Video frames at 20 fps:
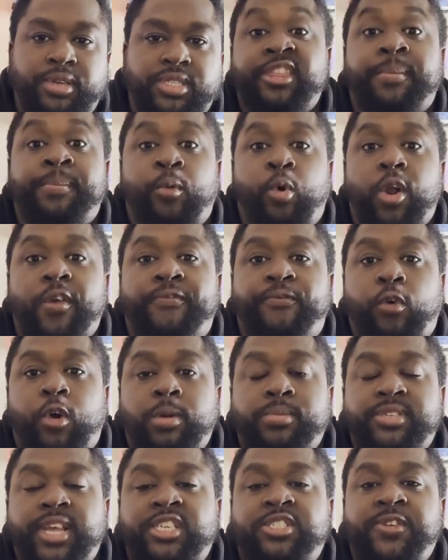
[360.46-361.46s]
The more
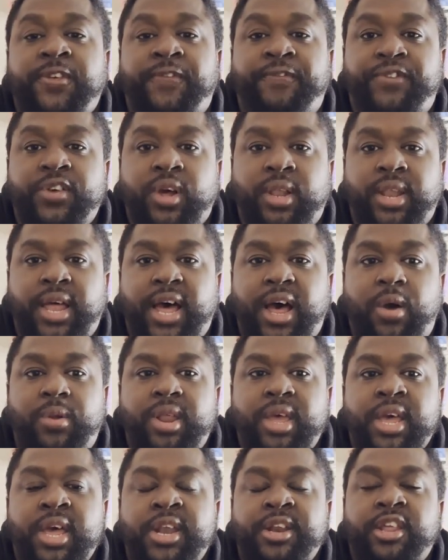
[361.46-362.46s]
forms that you fill
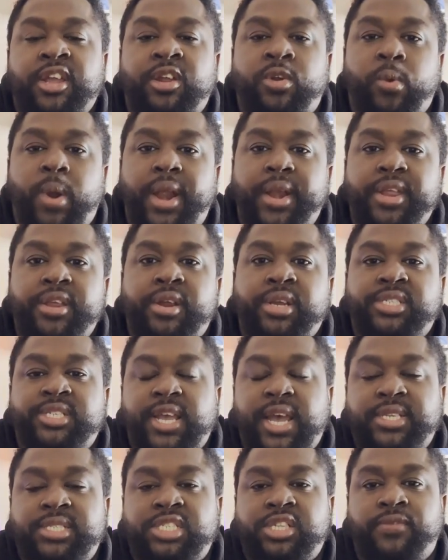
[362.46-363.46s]
out, the greater your
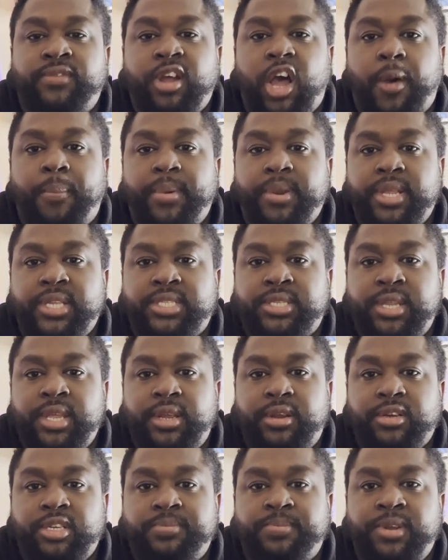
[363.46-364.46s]
chances of copying these
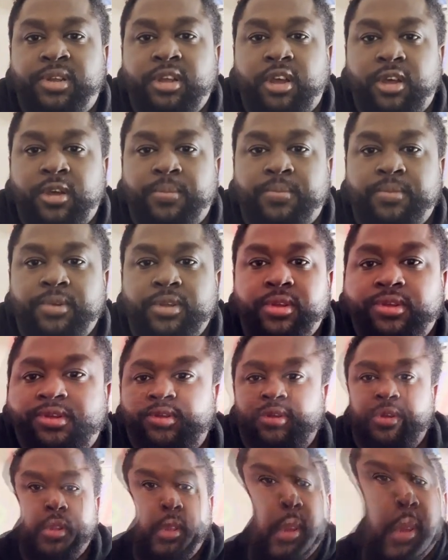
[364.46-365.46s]
sneakers become.
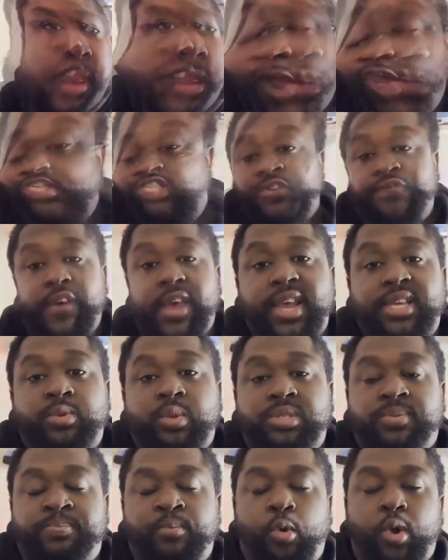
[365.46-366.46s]
So the first phase
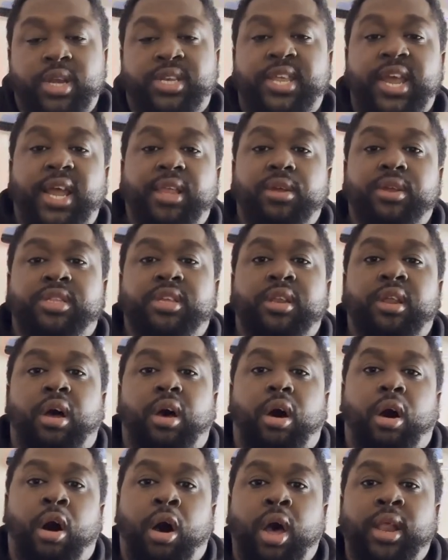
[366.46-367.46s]
was more tailored to the
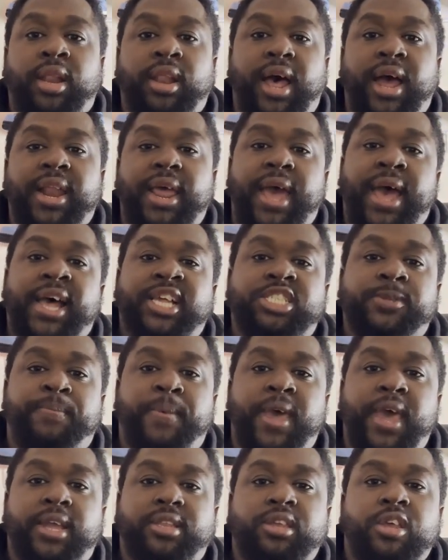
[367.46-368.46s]
online
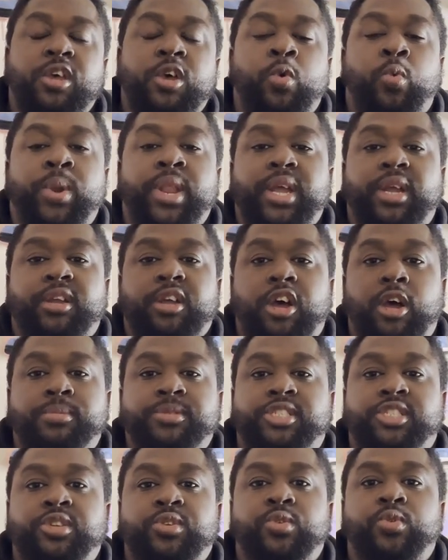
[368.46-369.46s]
aspect when it
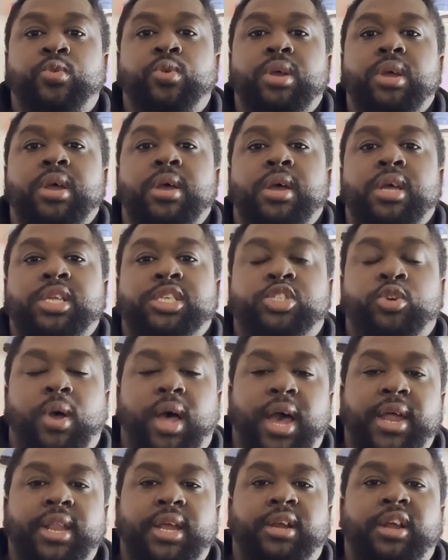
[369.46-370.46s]
comes to
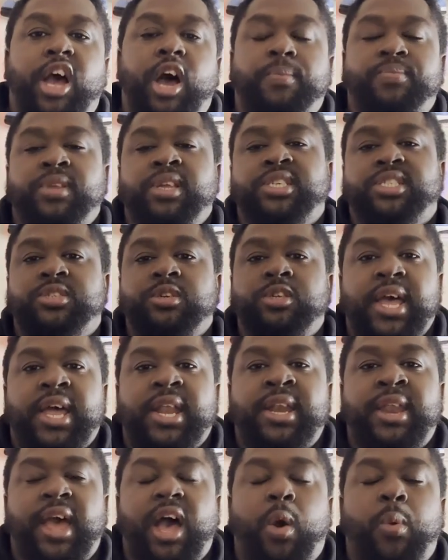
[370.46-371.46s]
trying to cop these shoes.
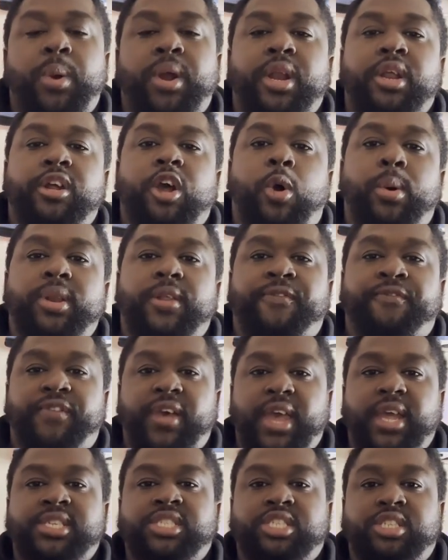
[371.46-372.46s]
Now we're going to go into
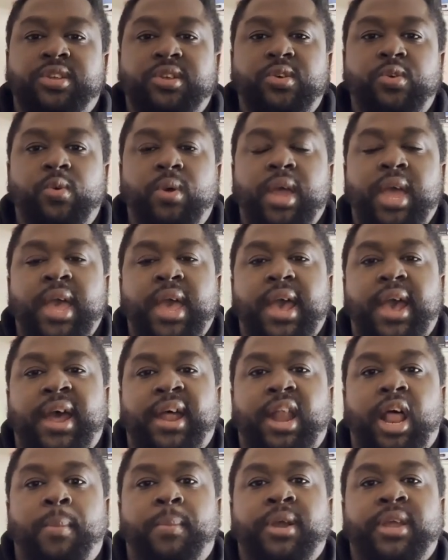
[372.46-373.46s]
phase 2,
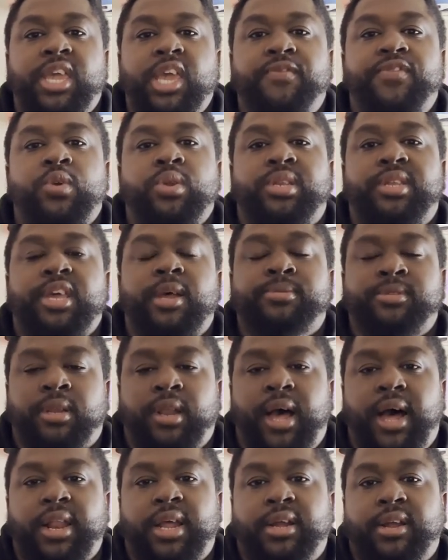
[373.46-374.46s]
and I'm going to give you tips on
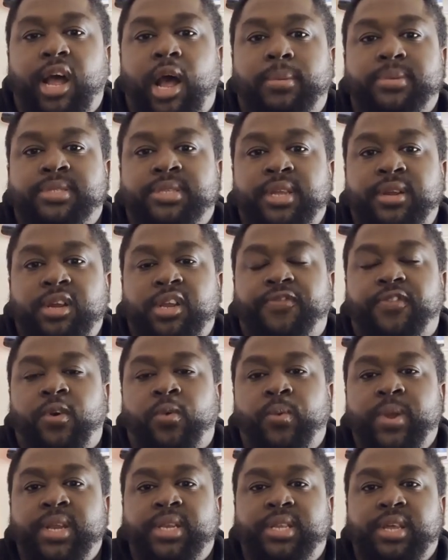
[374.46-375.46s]
how to cop sneakers for
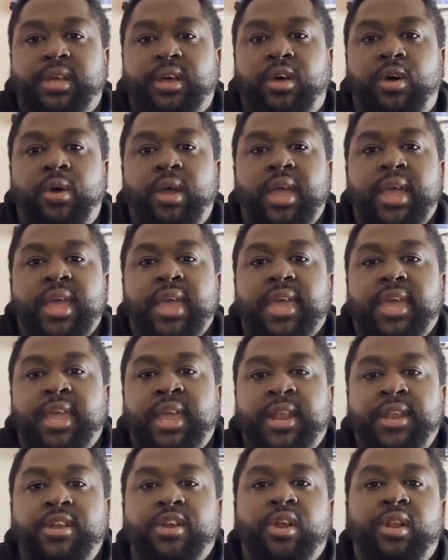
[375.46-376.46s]
retail
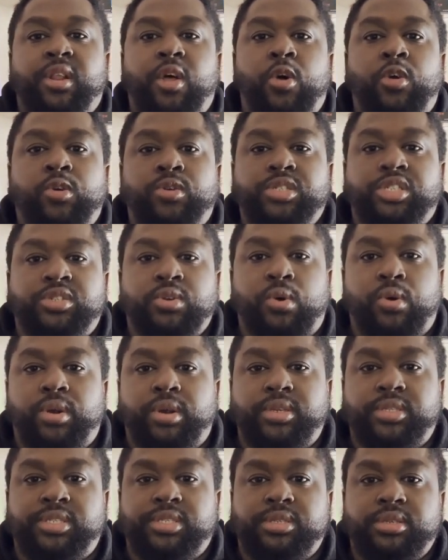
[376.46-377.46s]
in your local
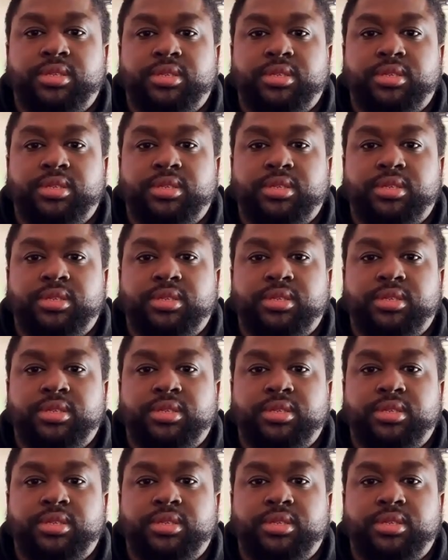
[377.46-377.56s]
stores.